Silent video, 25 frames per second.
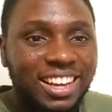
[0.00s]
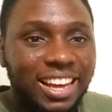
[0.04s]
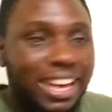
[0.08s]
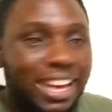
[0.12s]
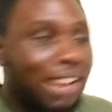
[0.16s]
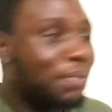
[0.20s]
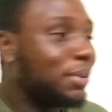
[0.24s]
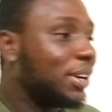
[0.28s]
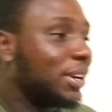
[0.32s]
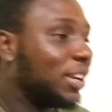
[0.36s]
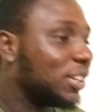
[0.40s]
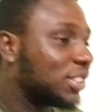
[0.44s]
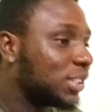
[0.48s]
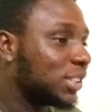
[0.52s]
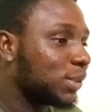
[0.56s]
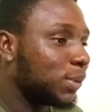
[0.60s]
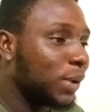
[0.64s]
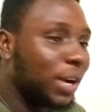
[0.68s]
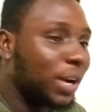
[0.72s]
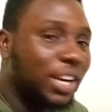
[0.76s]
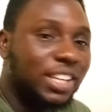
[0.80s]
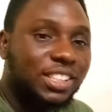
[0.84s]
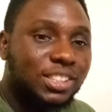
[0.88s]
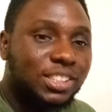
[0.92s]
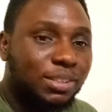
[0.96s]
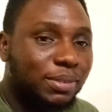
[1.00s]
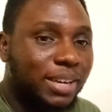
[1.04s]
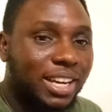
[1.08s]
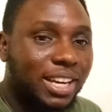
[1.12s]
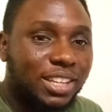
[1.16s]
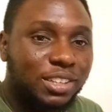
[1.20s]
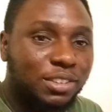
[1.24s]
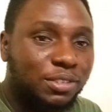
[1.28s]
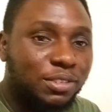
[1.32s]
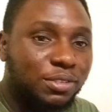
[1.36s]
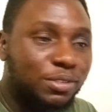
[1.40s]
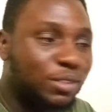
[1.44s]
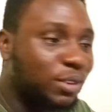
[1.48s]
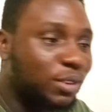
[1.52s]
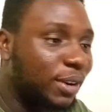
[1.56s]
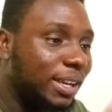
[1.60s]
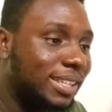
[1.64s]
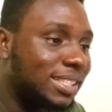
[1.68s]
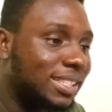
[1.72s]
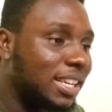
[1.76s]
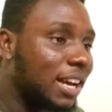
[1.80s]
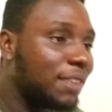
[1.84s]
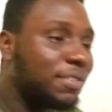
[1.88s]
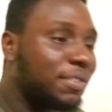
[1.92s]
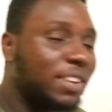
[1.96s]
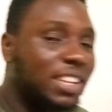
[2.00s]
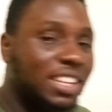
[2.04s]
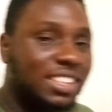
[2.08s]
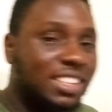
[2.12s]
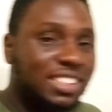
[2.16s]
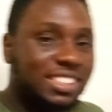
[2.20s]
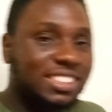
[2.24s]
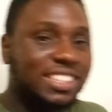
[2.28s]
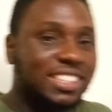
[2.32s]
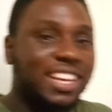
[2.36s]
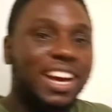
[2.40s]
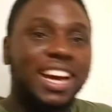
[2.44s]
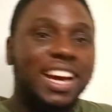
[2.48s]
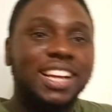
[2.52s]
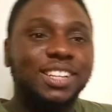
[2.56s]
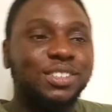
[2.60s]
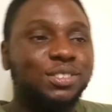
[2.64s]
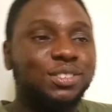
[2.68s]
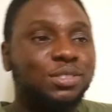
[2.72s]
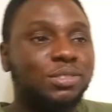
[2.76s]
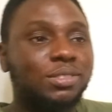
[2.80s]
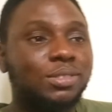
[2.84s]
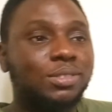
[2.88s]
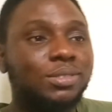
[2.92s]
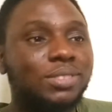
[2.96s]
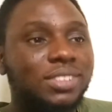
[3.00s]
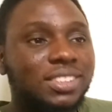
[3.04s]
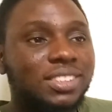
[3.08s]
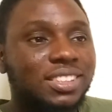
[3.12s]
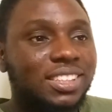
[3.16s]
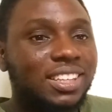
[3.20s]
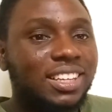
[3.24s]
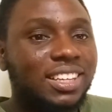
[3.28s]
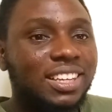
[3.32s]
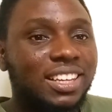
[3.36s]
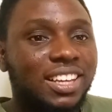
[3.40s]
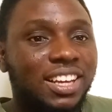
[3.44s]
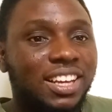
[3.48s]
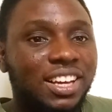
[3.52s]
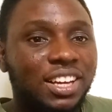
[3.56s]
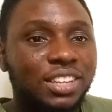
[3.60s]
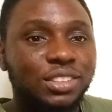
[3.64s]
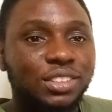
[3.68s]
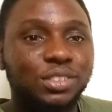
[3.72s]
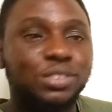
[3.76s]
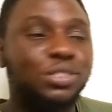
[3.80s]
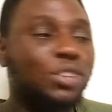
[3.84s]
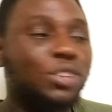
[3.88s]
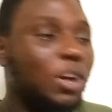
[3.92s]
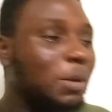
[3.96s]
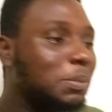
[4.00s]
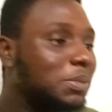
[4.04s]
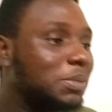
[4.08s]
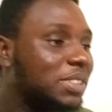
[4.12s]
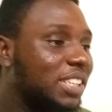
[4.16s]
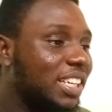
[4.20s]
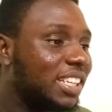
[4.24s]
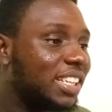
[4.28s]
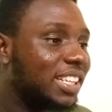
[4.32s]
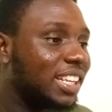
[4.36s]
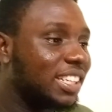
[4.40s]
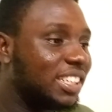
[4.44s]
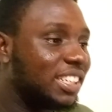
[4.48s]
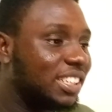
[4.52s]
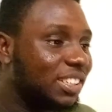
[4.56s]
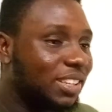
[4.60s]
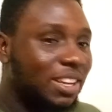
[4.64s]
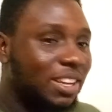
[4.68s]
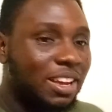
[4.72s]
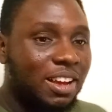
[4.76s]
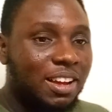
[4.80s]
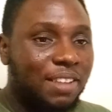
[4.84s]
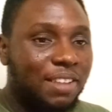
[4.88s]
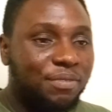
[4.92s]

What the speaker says: everybody else is wearing some kind of crazy outfit, and this guy in the suit just comes in, and he